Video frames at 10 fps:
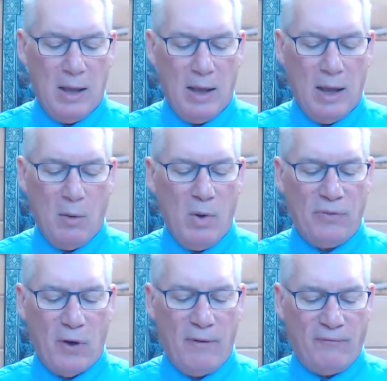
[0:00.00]
and
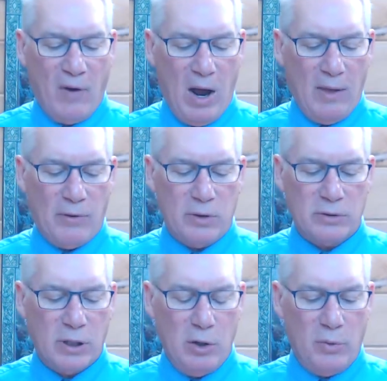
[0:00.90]
with our
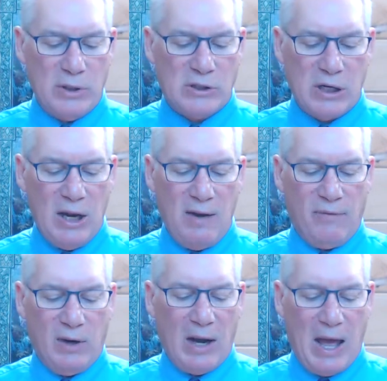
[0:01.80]
fathers who
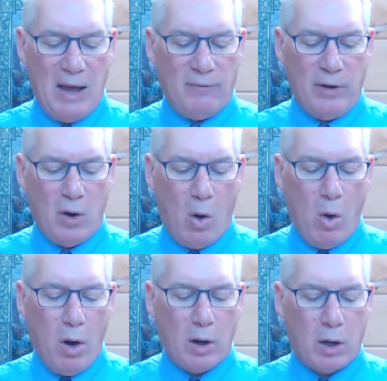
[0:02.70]
received the lively
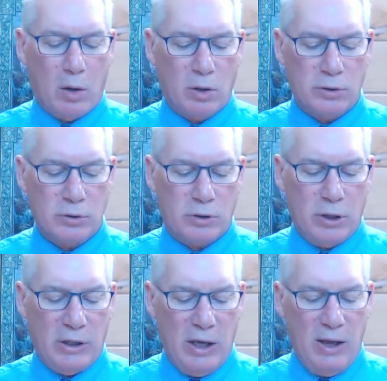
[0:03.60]
oracles
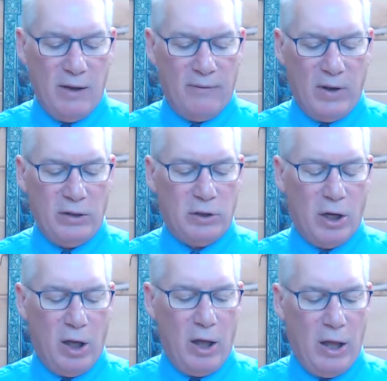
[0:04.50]
to give unto
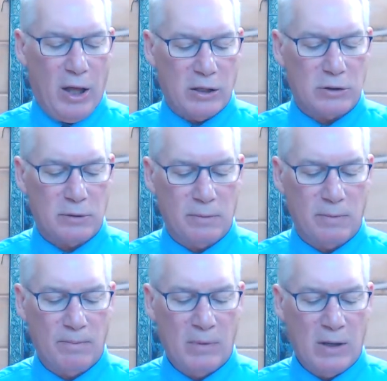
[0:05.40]
us.
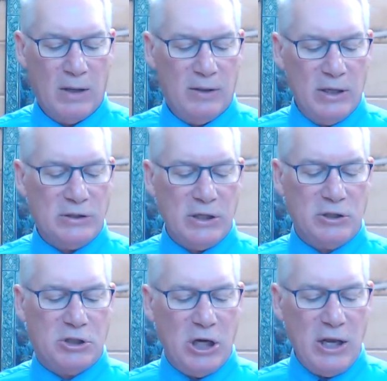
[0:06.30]
This
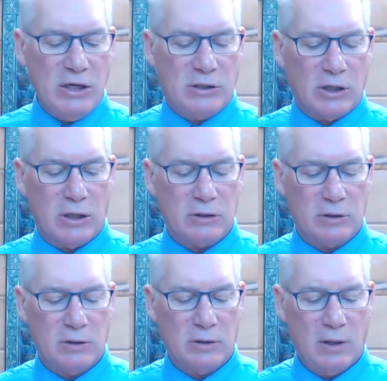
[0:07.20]
is Jesus,
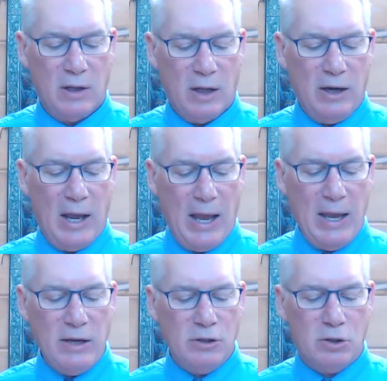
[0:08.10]
an
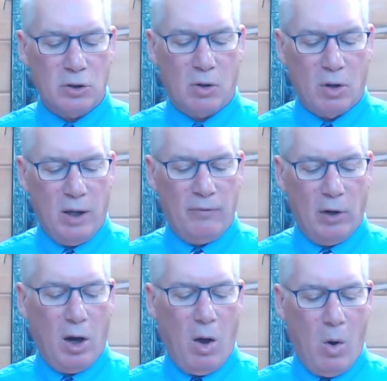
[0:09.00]
angel of the
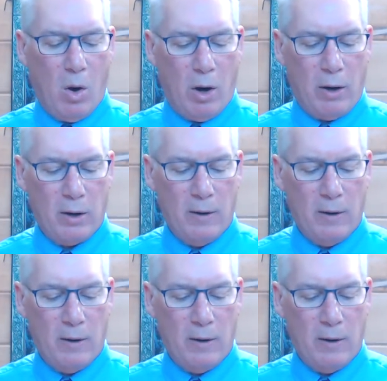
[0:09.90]
Lord,